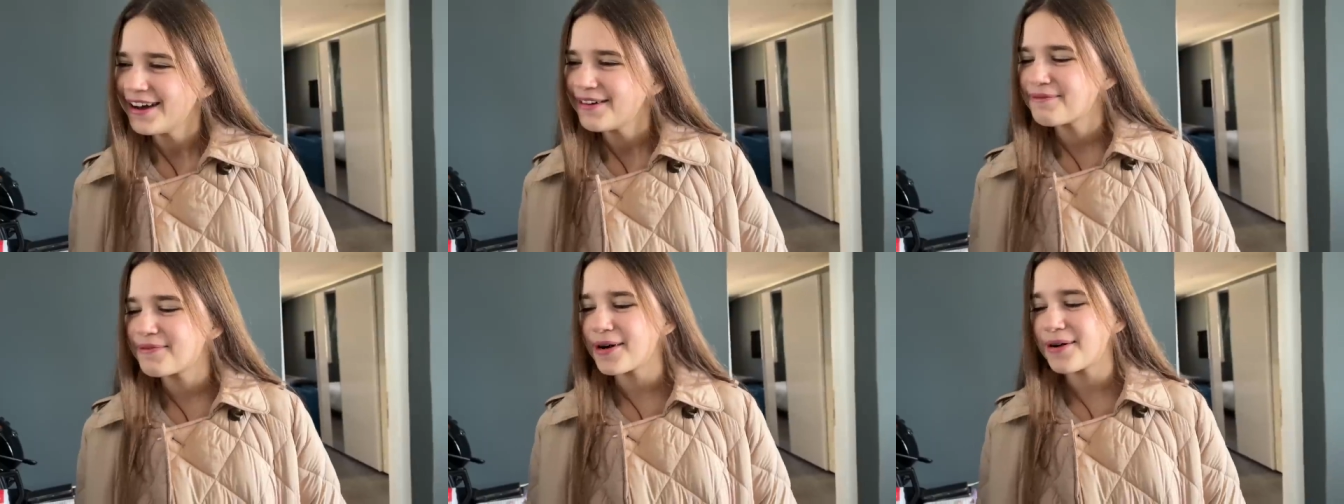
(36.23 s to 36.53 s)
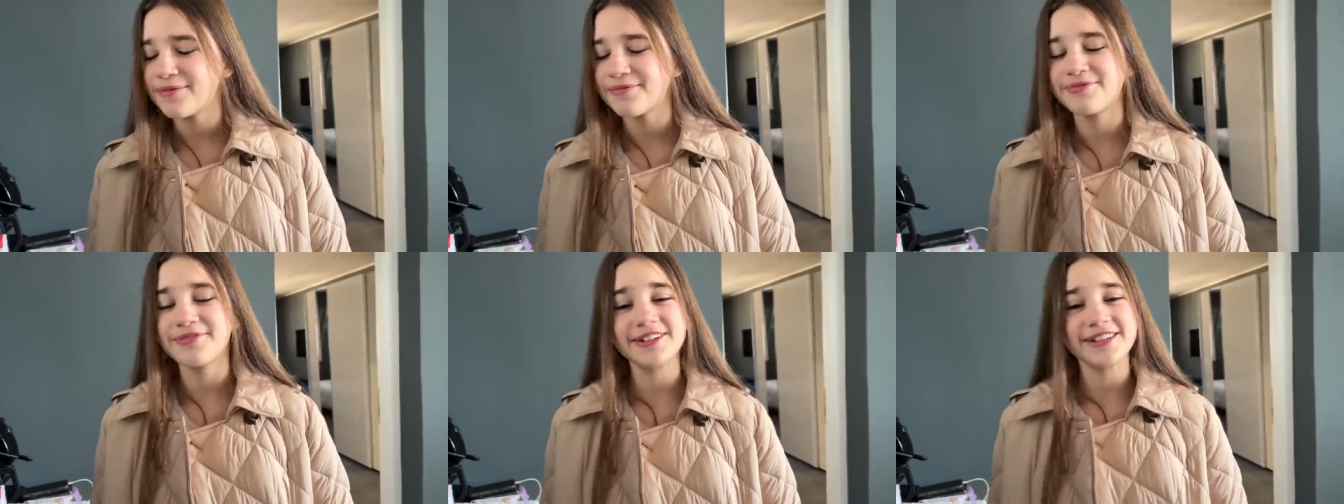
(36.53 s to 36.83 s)

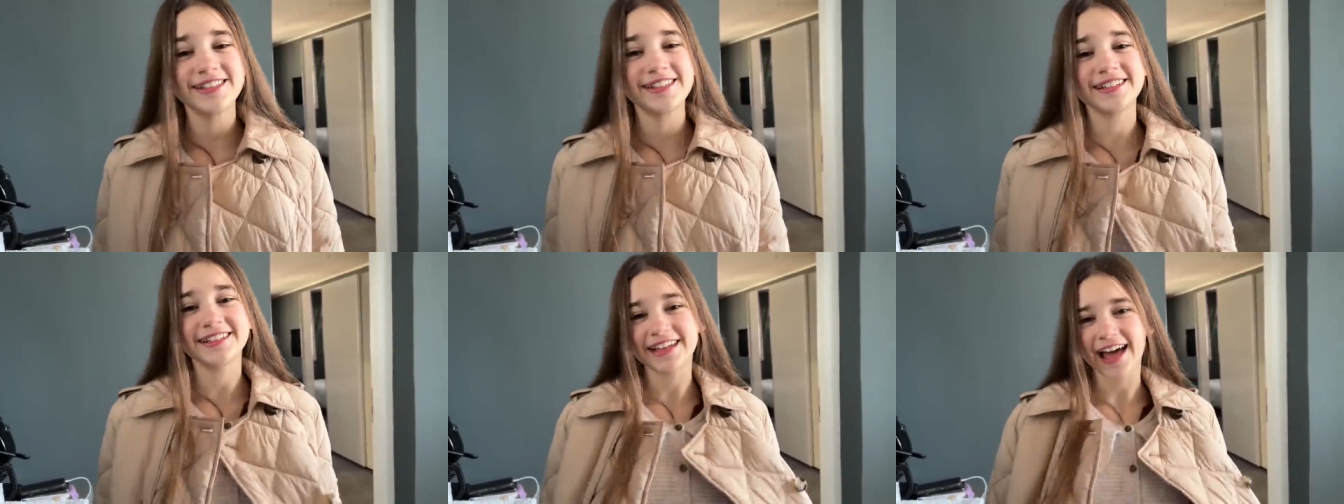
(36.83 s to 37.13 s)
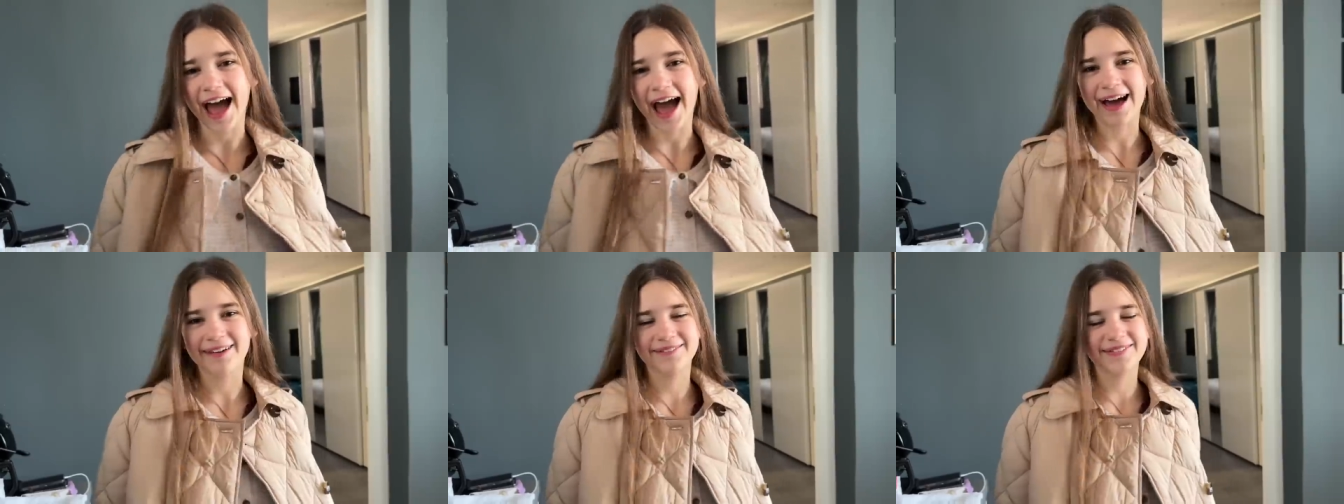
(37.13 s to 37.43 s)
But we're still
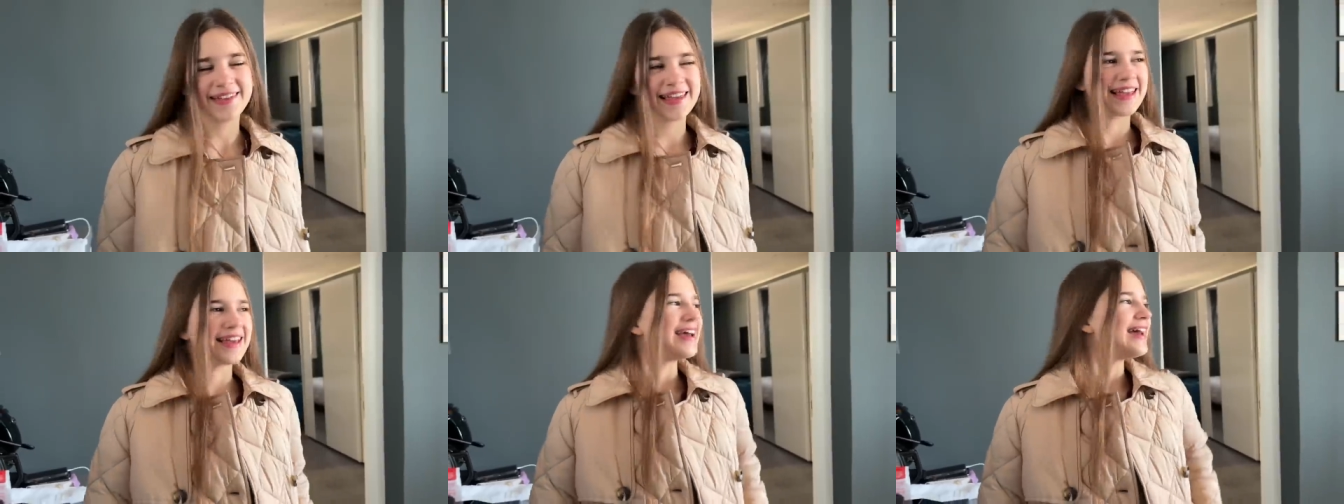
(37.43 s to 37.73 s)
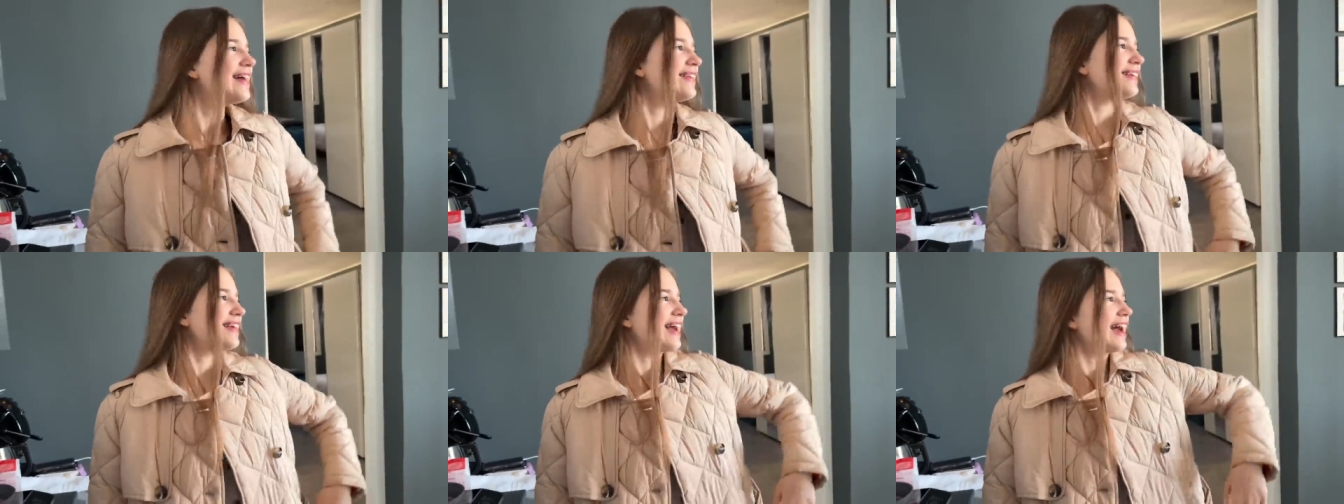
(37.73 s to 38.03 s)
happy
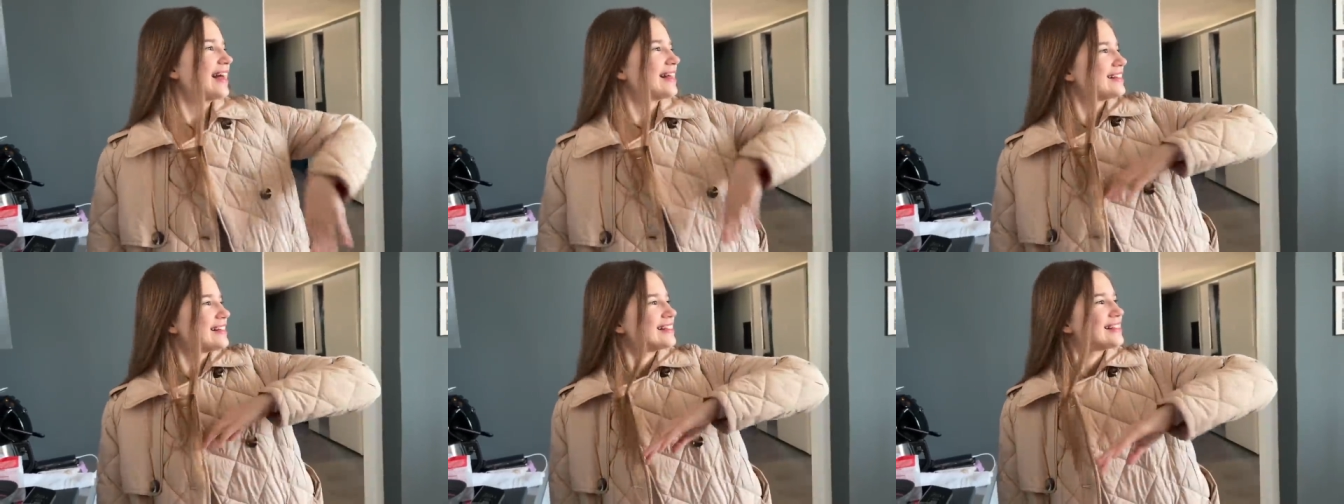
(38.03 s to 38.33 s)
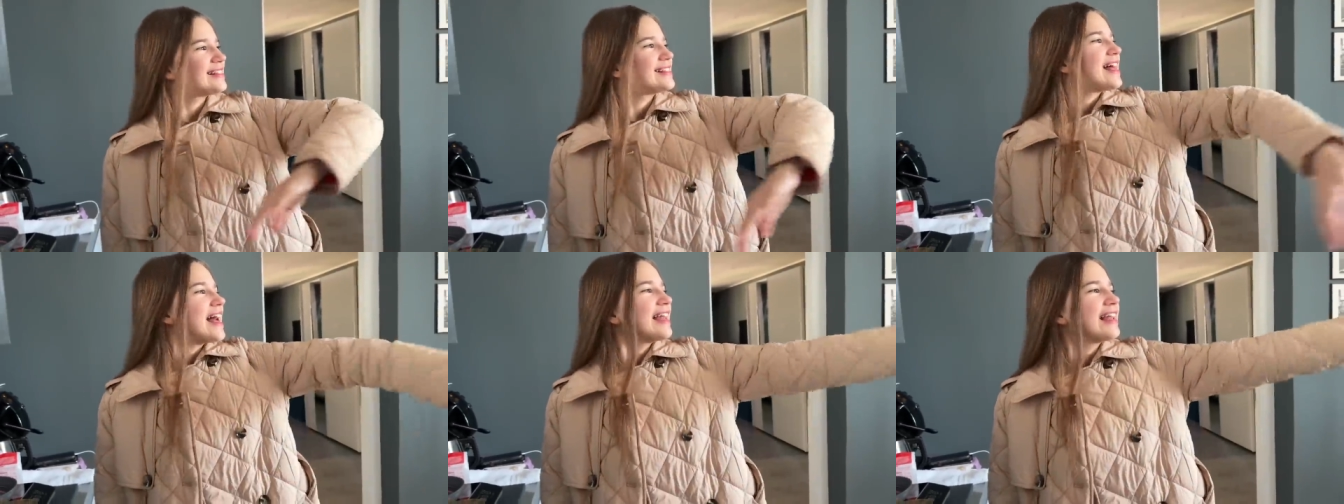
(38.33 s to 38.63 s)
because
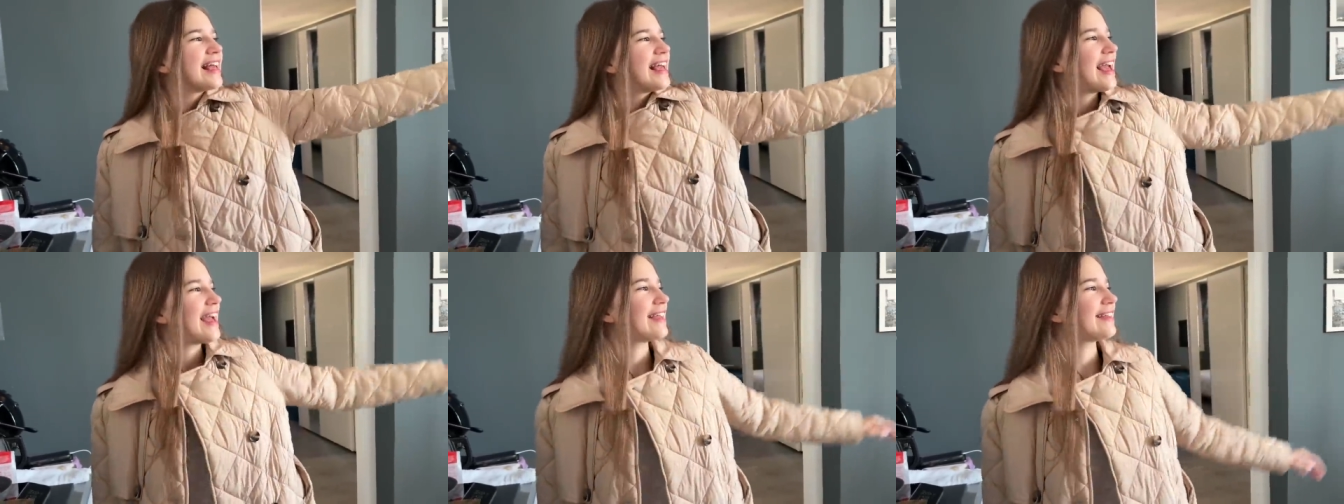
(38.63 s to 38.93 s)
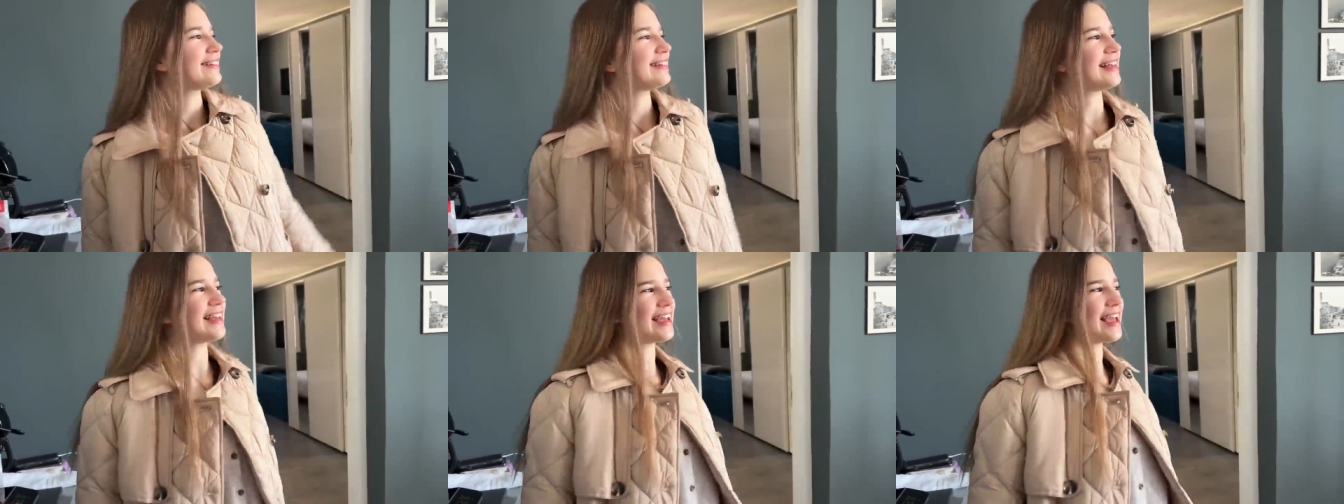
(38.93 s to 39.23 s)
it's sunny
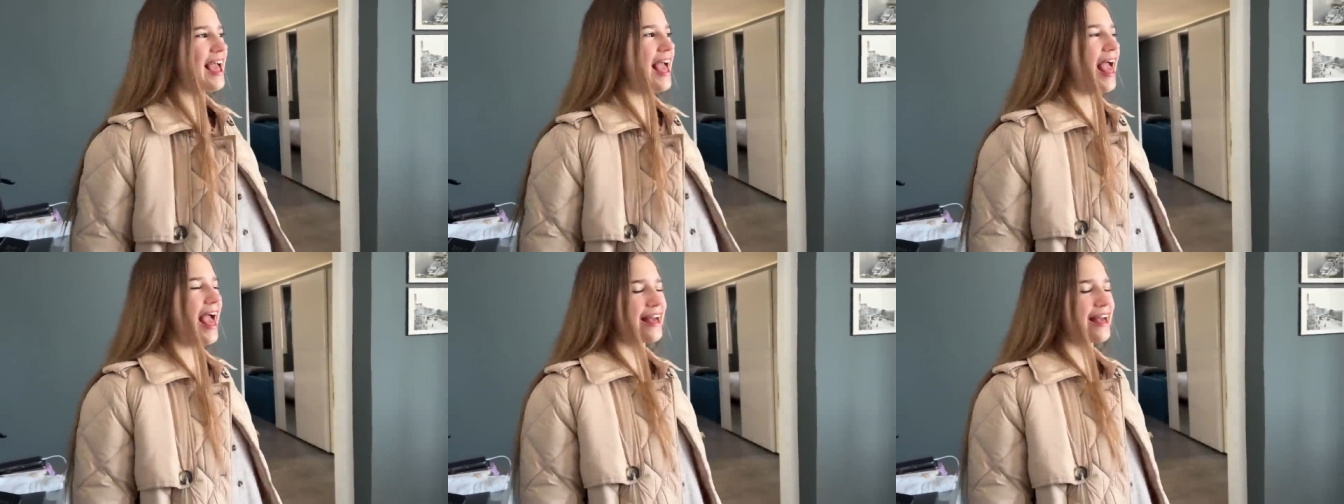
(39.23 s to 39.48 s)
Italy